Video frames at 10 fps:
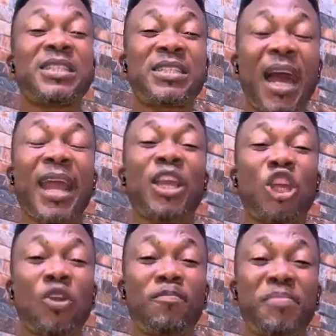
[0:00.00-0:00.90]

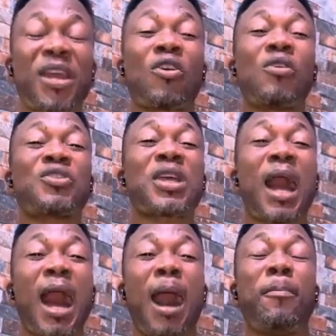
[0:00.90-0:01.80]
Thank you because
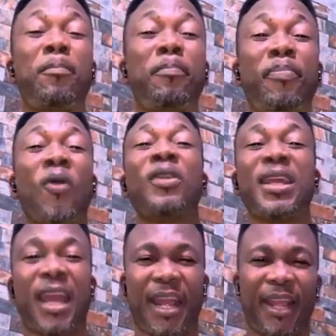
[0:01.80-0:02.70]
I'm born
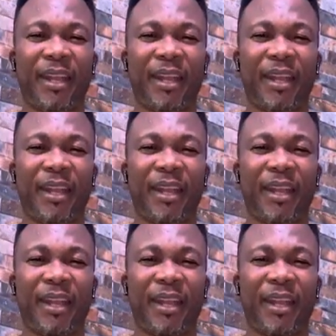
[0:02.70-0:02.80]
again.